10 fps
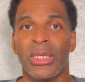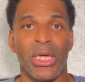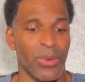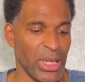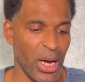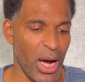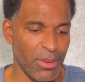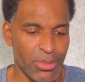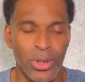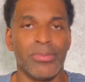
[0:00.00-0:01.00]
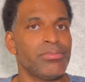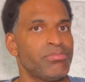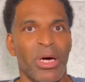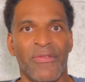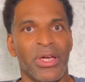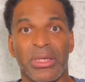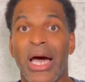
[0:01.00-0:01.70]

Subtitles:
they were like, boom, perfect.